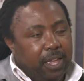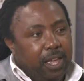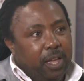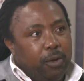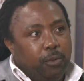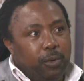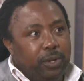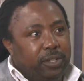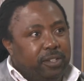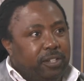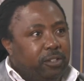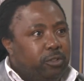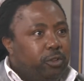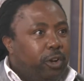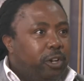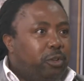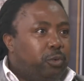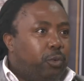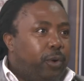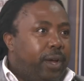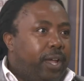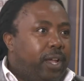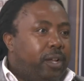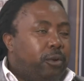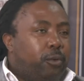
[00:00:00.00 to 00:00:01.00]
We did not
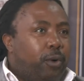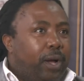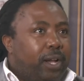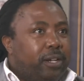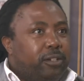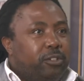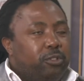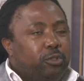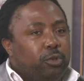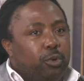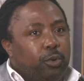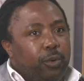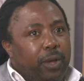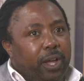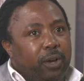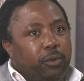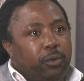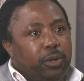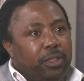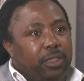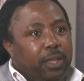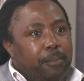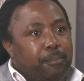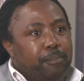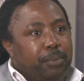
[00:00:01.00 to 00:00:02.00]
want to work
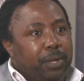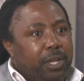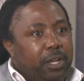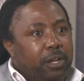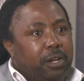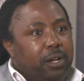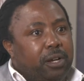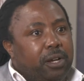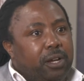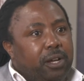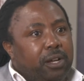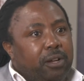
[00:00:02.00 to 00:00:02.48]
with the big